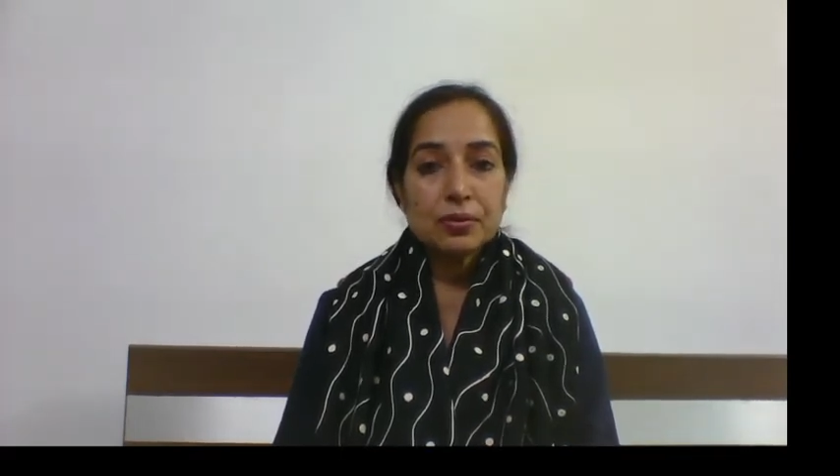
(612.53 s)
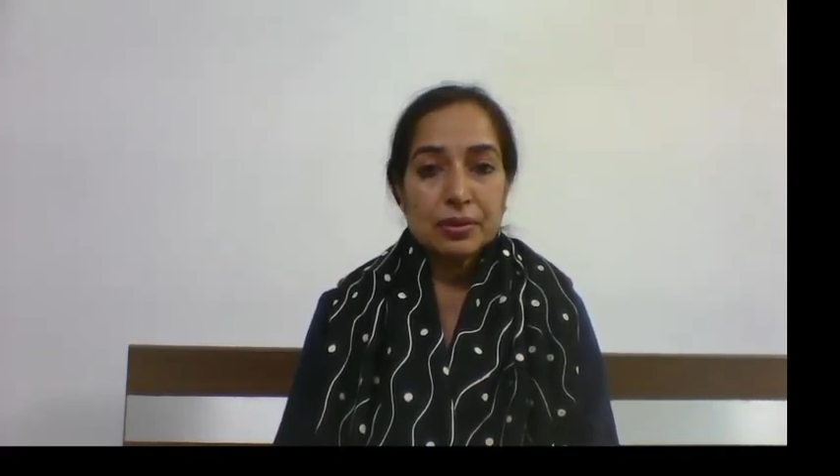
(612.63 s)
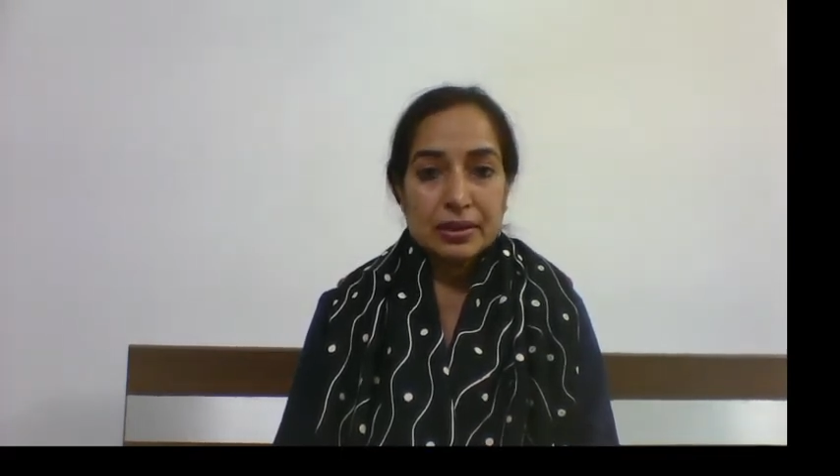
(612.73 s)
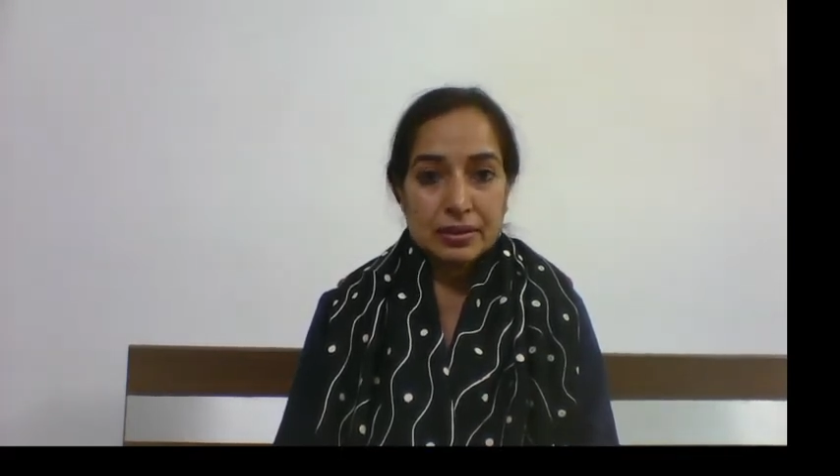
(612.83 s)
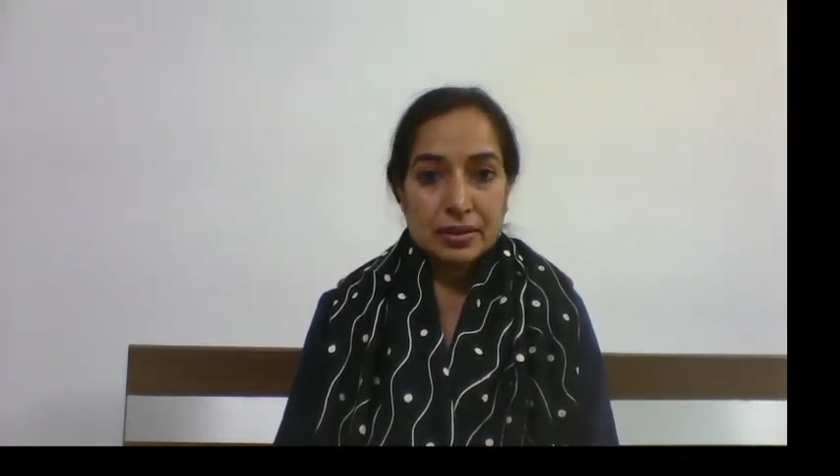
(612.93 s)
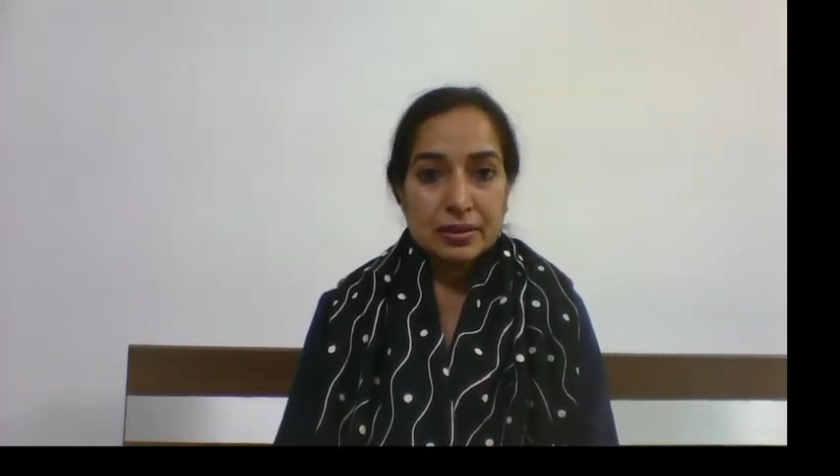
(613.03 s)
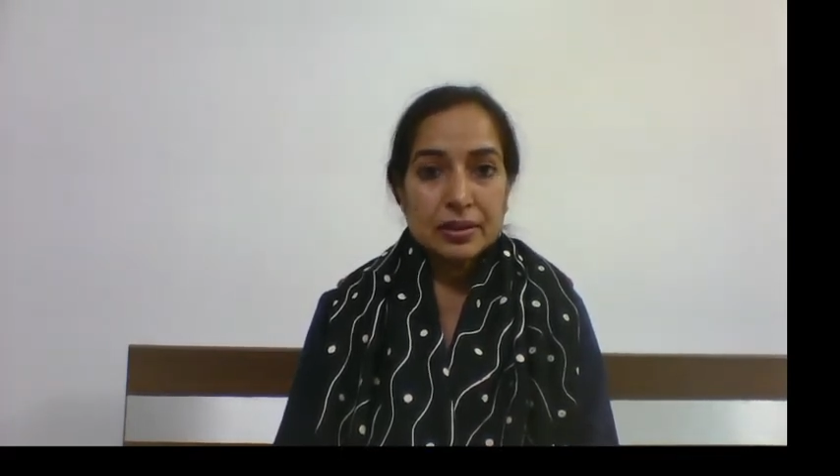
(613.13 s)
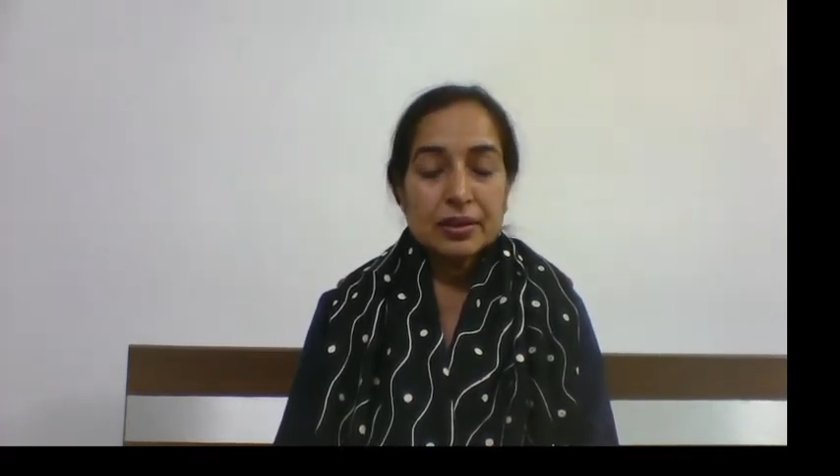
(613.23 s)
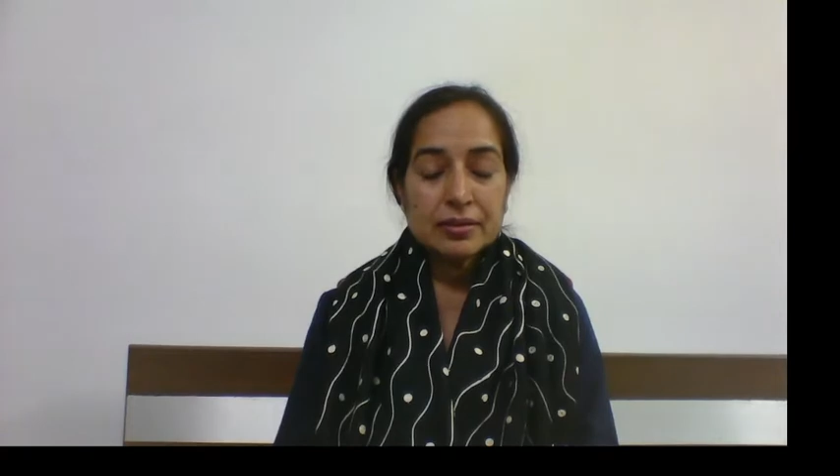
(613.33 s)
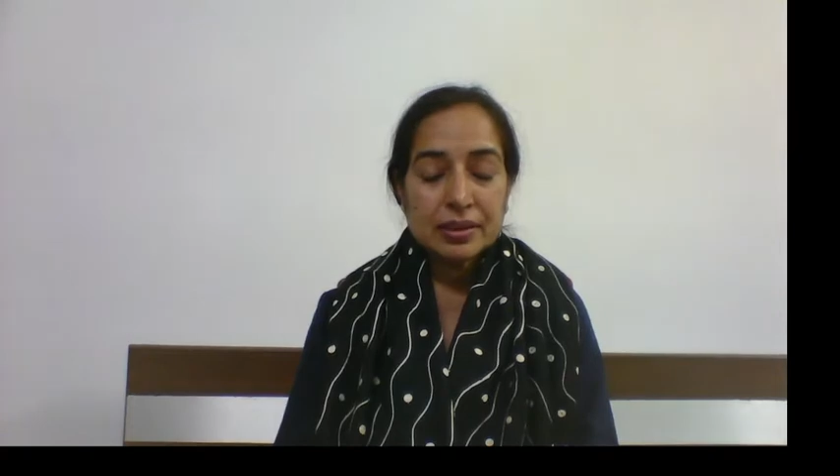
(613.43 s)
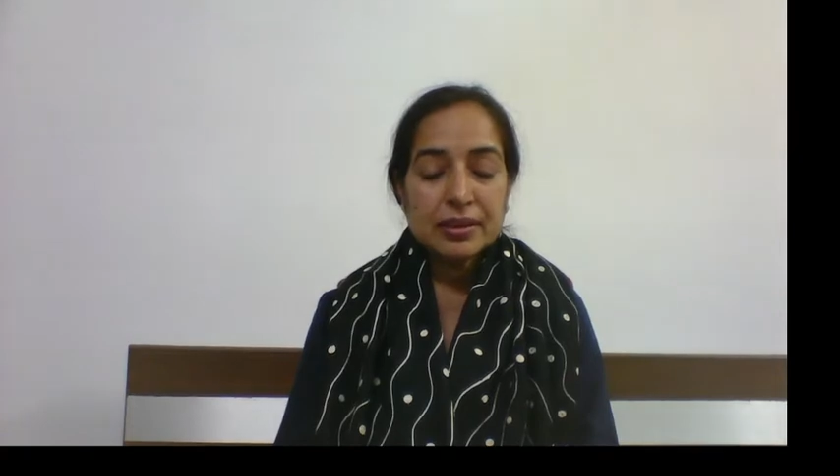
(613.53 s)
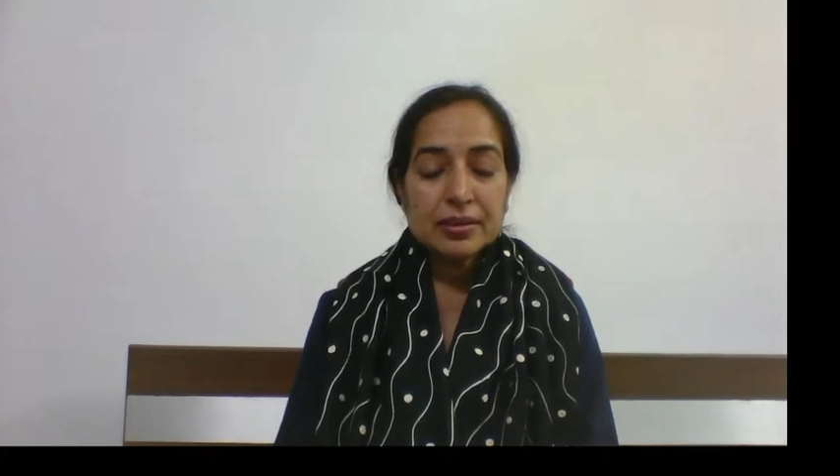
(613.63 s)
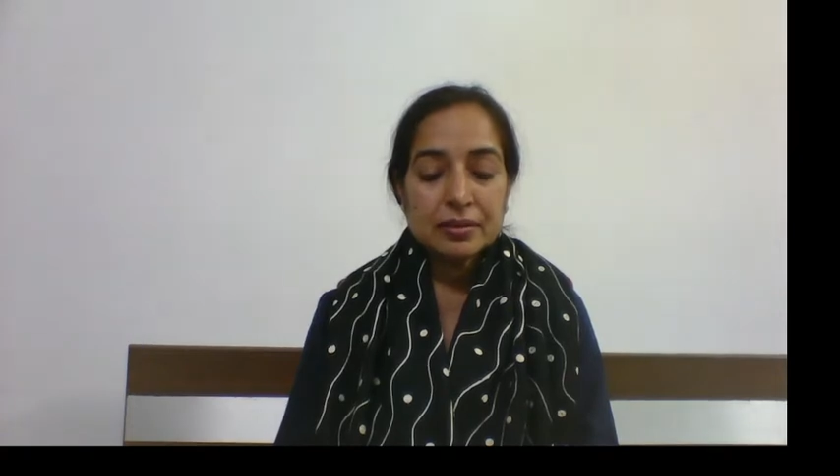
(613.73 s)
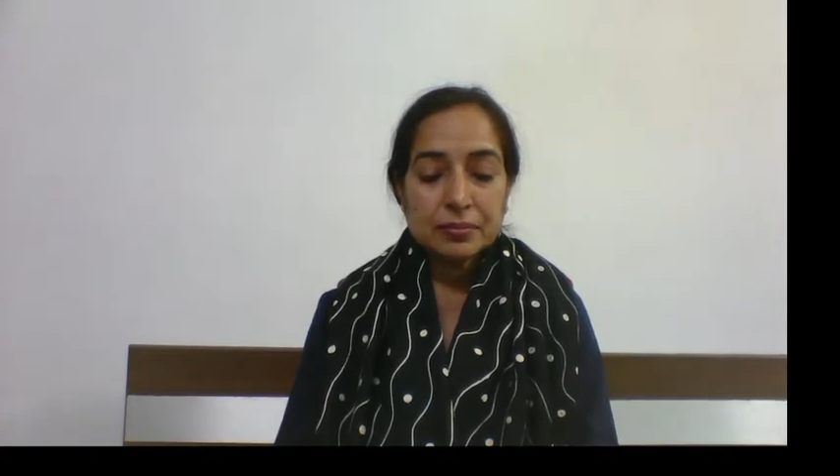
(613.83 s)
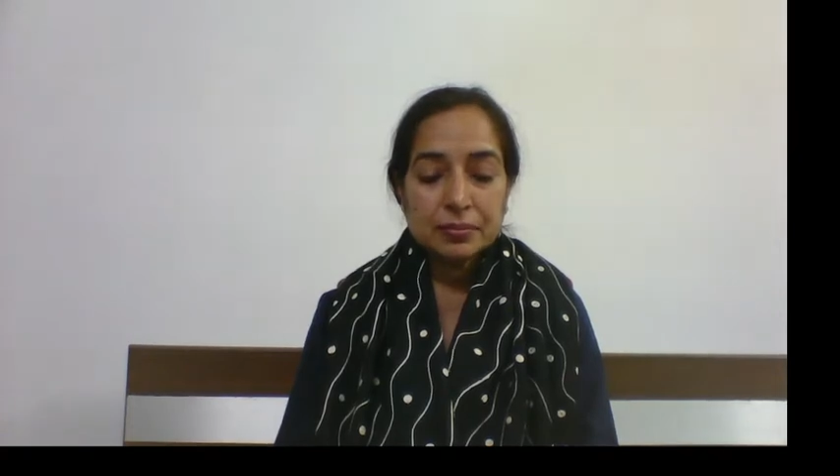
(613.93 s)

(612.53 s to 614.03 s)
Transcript: Is lily